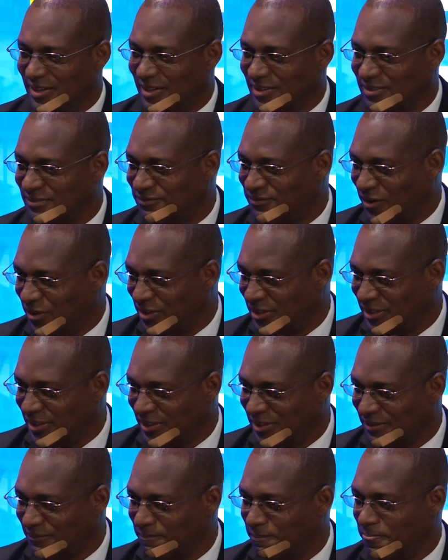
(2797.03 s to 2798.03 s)
is
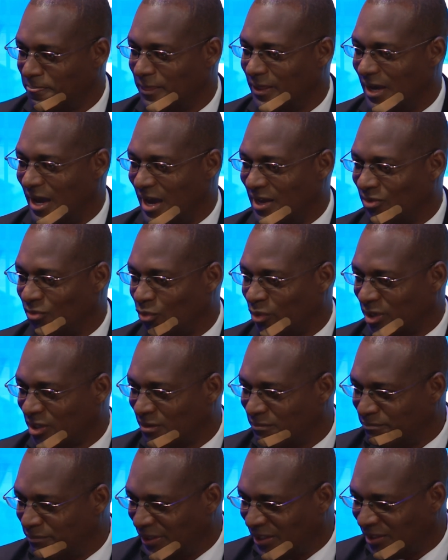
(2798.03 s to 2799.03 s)
funding. And
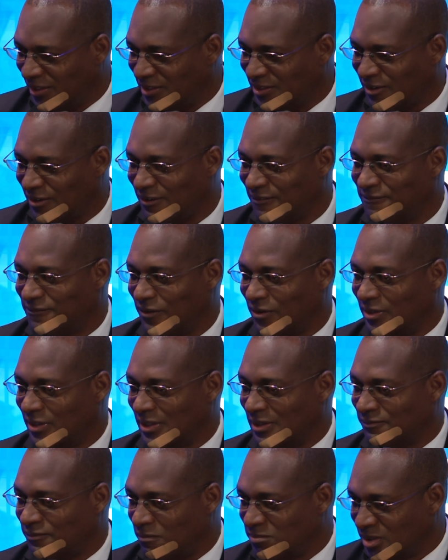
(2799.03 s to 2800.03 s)
we're building our
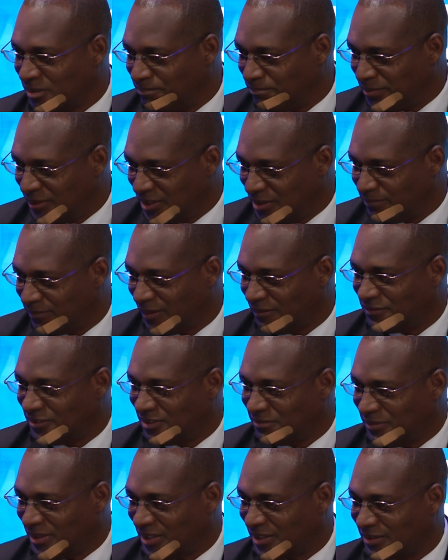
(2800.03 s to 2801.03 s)
funding from the people of
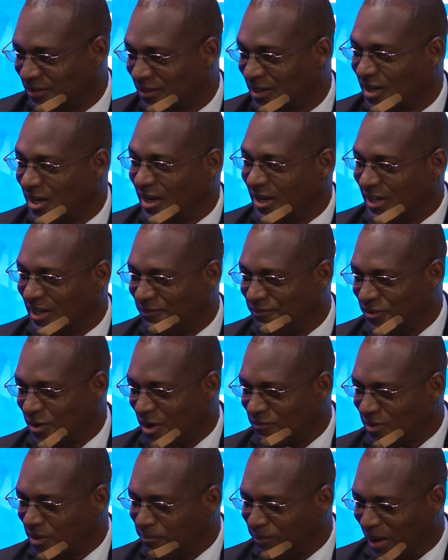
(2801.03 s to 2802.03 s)
Jamaica. If you
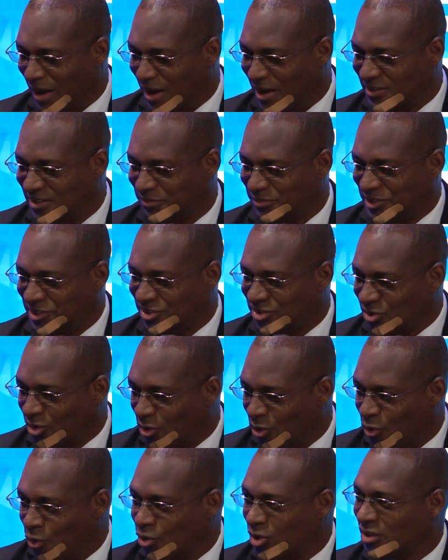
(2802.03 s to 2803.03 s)
have a party which is
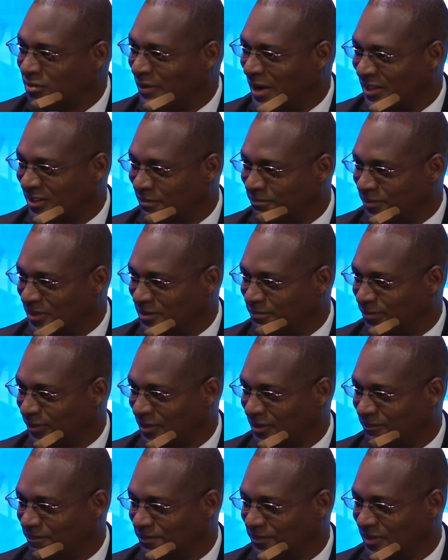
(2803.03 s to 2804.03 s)
owned by the
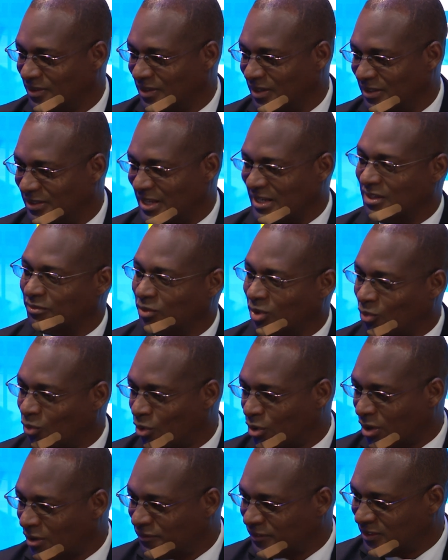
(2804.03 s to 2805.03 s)
people, then it will
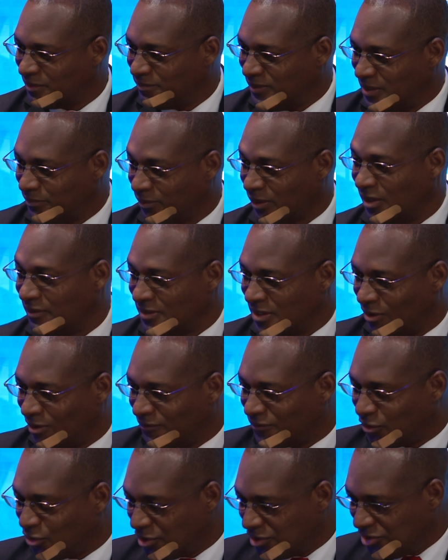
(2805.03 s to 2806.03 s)
work for the people. Now,
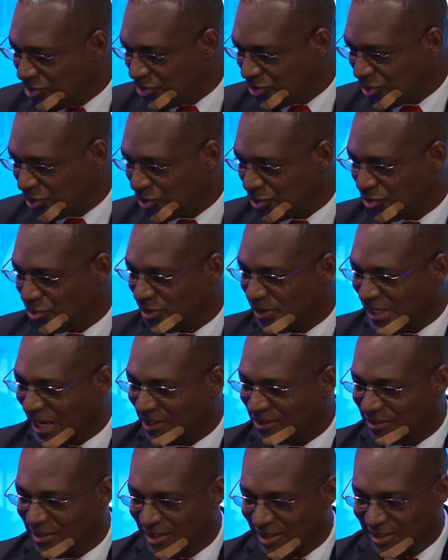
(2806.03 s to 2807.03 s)
of course, you know
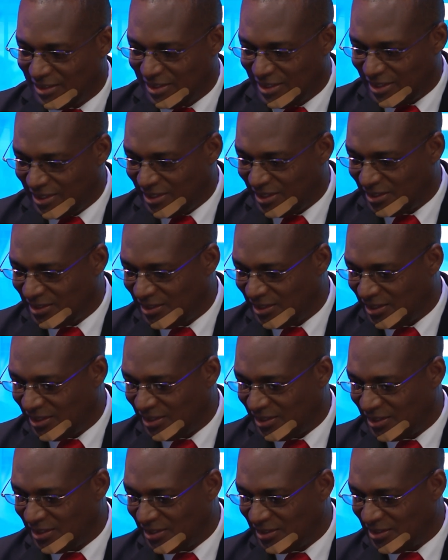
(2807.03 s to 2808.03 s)
that
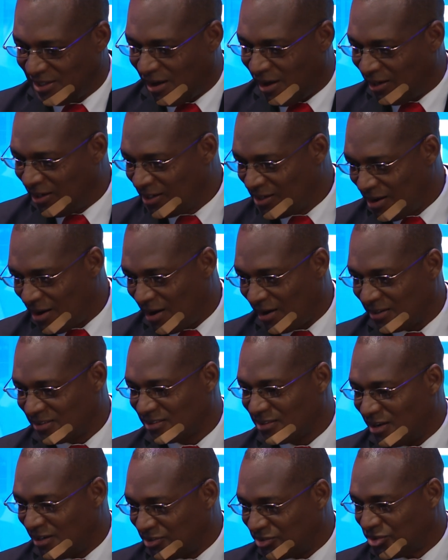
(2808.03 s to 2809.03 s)
the oligarchs
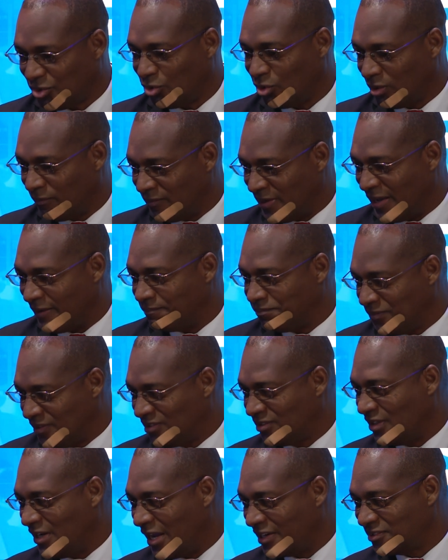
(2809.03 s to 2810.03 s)
control, like
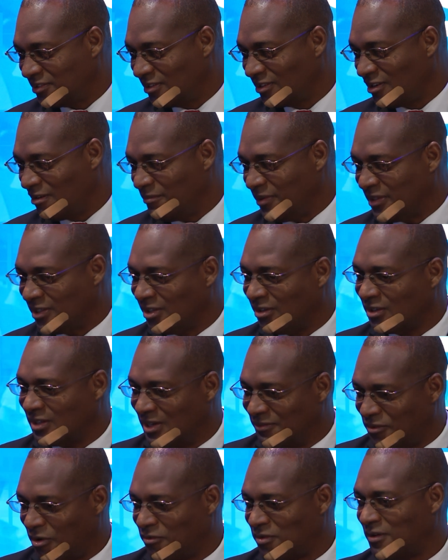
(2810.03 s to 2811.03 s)
this election coming, they'll
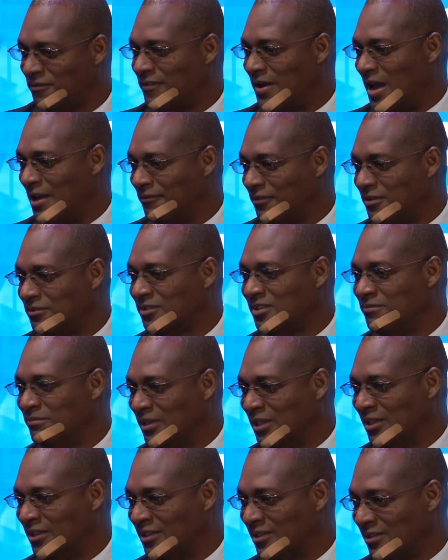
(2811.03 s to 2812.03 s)
give over 500
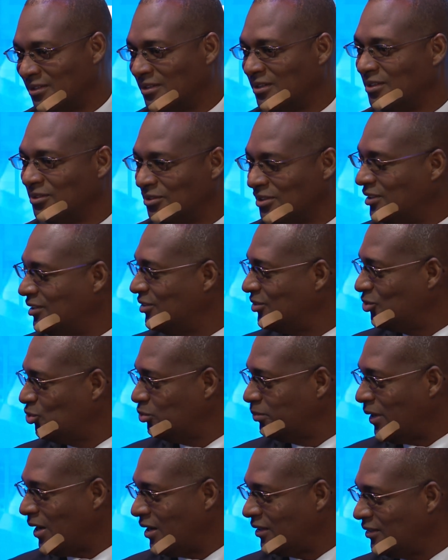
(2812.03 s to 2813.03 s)
million to these
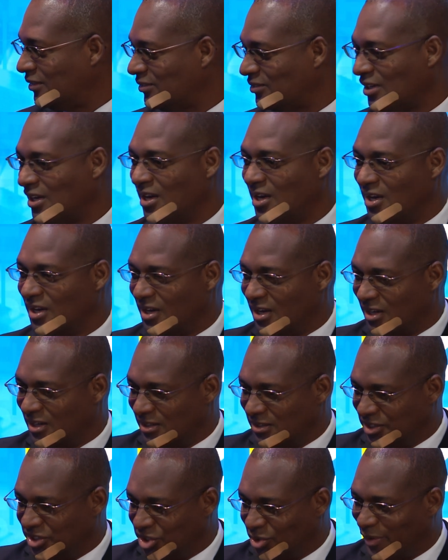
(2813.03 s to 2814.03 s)
two parties.
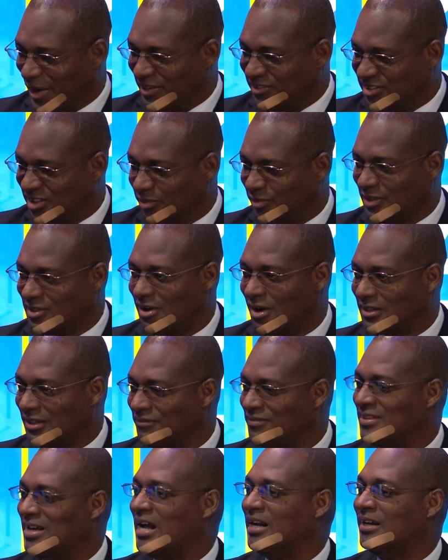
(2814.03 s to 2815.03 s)
The UIC will not
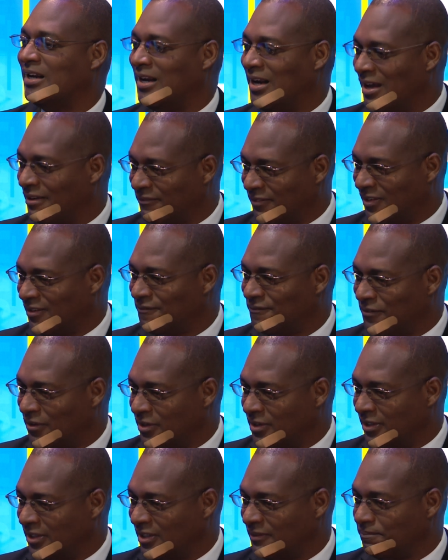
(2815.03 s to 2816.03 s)
have that level of
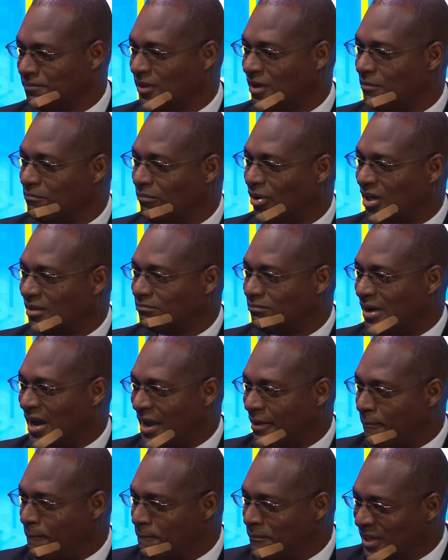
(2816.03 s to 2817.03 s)
funding, but
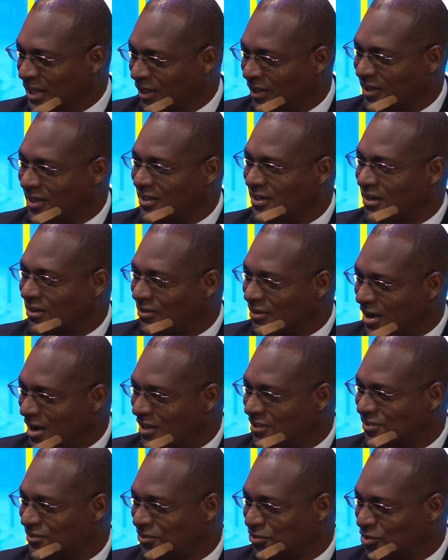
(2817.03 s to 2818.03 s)
by building a
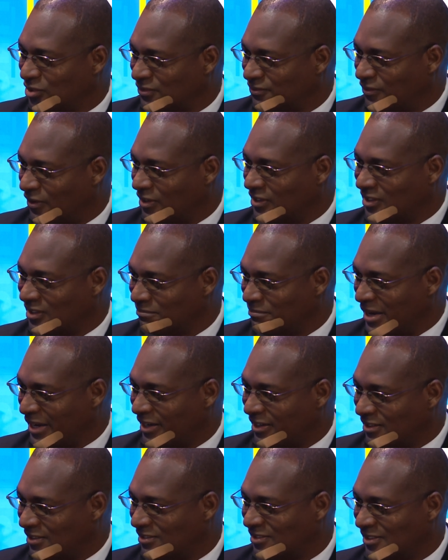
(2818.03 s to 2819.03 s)
grassroots funding
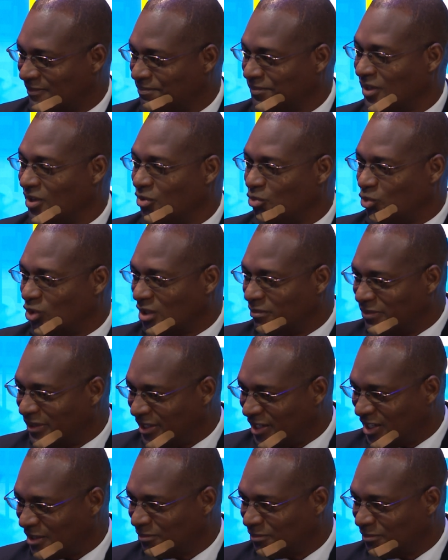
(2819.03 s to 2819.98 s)
mechanism, we'll be